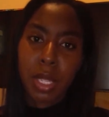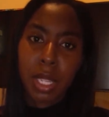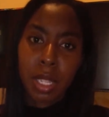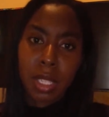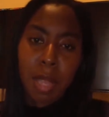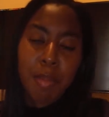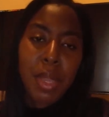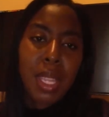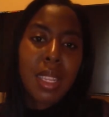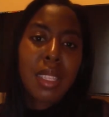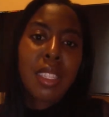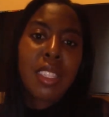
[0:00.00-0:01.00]
because I mean,
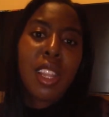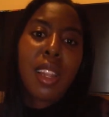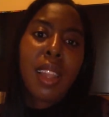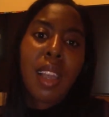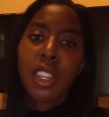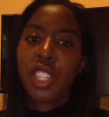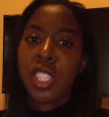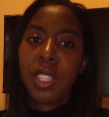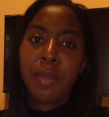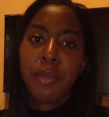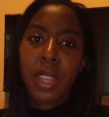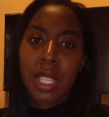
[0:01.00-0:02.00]
this is the largest
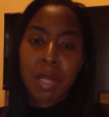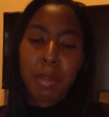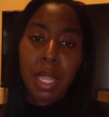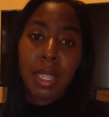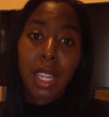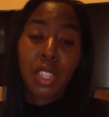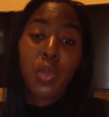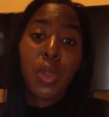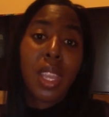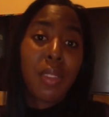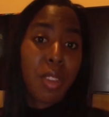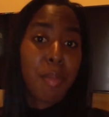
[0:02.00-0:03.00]
investment that you will
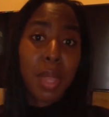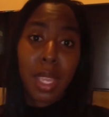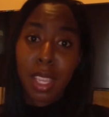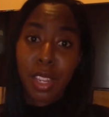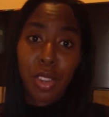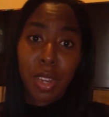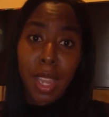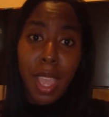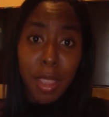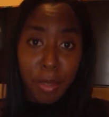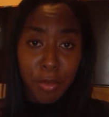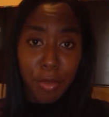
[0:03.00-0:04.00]
ever make in your
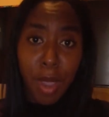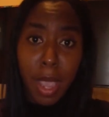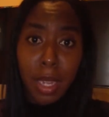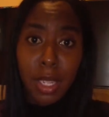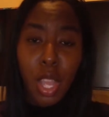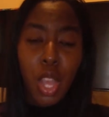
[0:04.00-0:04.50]
life, right?